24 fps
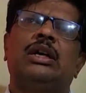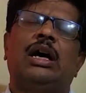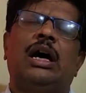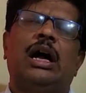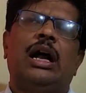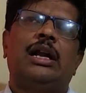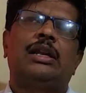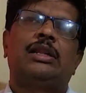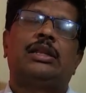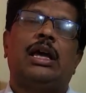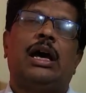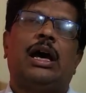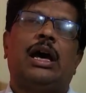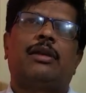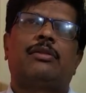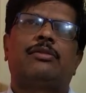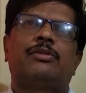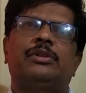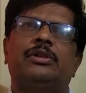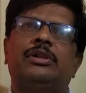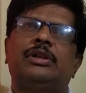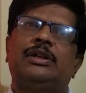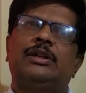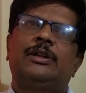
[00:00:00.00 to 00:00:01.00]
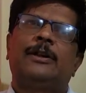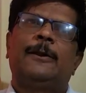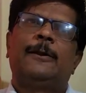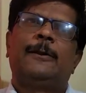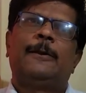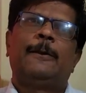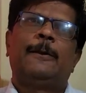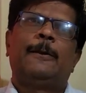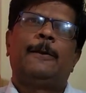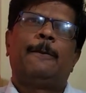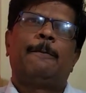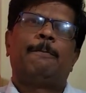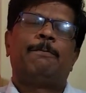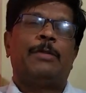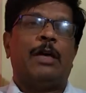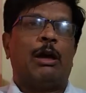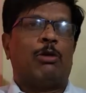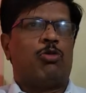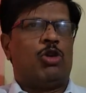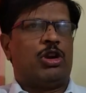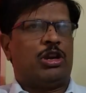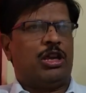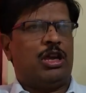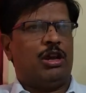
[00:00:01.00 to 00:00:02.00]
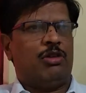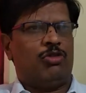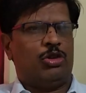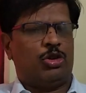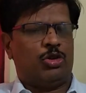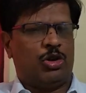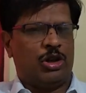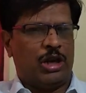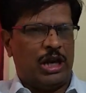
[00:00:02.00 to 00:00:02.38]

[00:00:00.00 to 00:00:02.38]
and they are working with